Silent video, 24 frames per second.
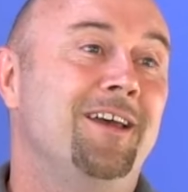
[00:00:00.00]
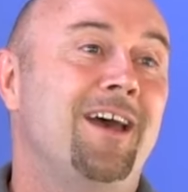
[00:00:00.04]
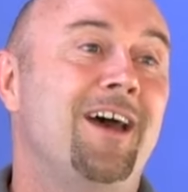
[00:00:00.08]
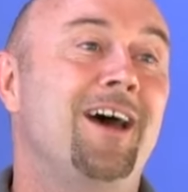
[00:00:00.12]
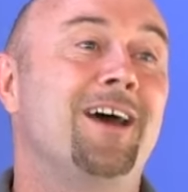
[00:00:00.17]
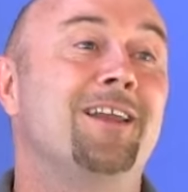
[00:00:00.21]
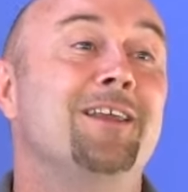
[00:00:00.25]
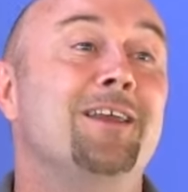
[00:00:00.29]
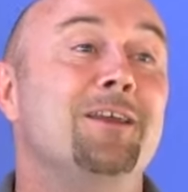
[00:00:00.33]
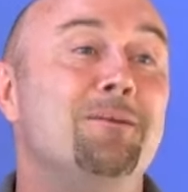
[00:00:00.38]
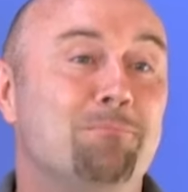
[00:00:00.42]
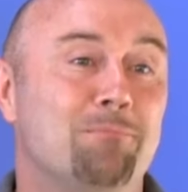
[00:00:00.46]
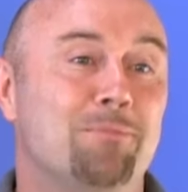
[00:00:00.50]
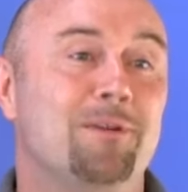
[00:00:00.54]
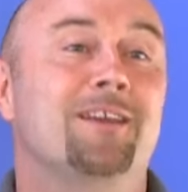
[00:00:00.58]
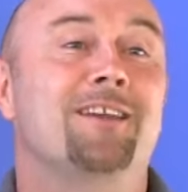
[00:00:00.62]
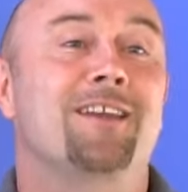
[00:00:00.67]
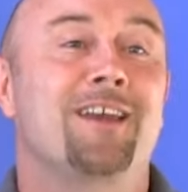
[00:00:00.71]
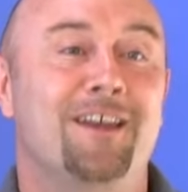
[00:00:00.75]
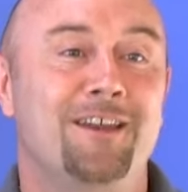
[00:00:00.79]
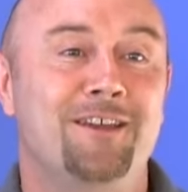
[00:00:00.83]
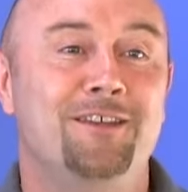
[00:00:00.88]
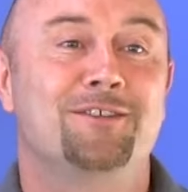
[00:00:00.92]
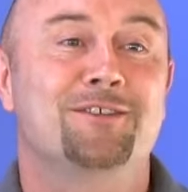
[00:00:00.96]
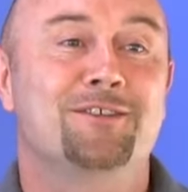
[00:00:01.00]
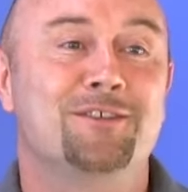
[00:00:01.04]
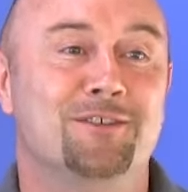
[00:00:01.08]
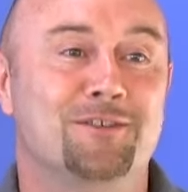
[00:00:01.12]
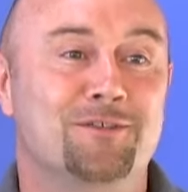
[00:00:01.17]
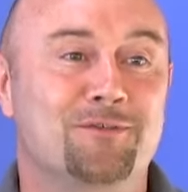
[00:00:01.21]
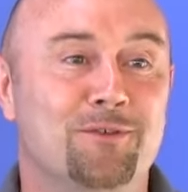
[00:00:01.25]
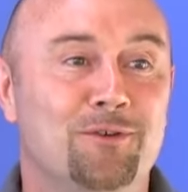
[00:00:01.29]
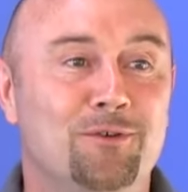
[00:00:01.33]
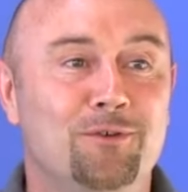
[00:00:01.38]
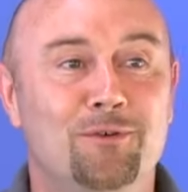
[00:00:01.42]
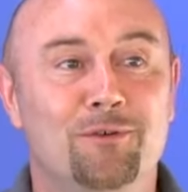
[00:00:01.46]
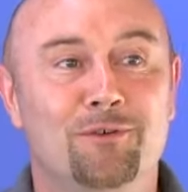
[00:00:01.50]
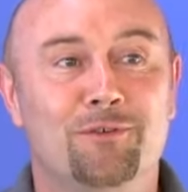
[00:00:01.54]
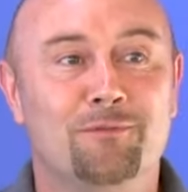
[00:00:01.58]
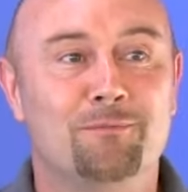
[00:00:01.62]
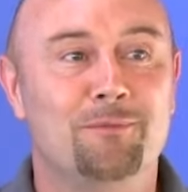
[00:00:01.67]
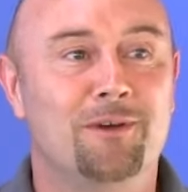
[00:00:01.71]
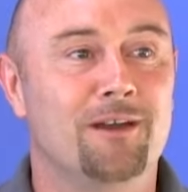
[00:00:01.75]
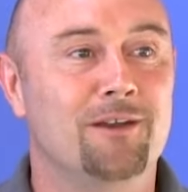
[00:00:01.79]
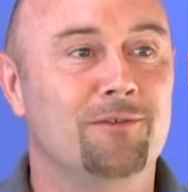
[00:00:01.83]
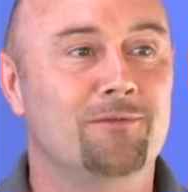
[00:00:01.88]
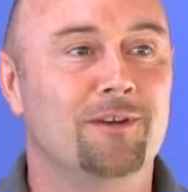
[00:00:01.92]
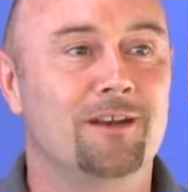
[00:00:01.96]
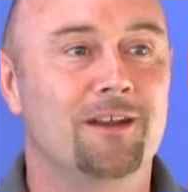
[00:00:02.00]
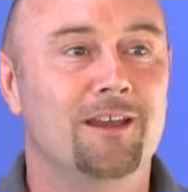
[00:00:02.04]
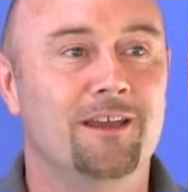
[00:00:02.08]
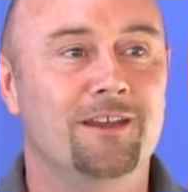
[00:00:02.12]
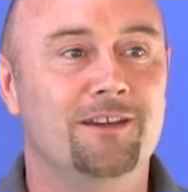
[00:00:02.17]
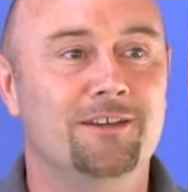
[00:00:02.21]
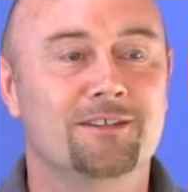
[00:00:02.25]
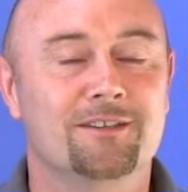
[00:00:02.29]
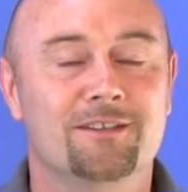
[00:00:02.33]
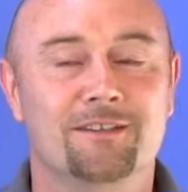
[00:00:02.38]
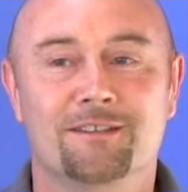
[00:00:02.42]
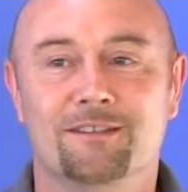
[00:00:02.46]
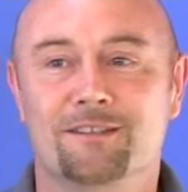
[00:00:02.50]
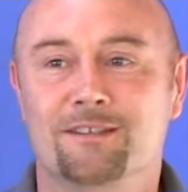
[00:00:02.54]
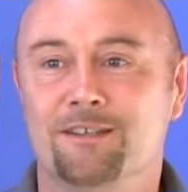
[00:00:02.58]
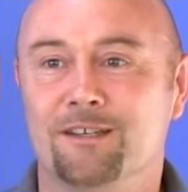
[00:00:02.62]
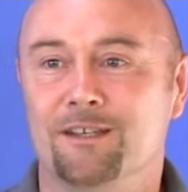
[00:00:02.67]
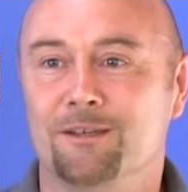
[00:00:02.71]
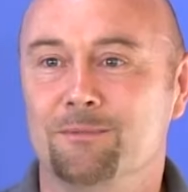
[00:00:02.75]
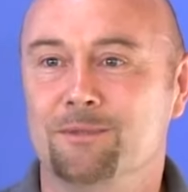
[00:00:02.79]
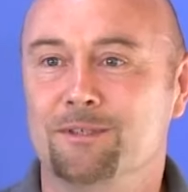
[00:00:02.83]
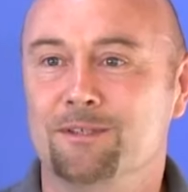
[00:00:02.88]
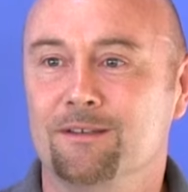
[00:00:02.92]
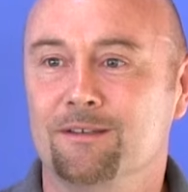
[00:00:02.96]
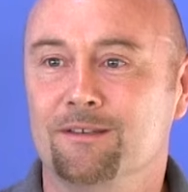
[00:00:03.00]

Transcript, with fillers: had implications for all of my relationships.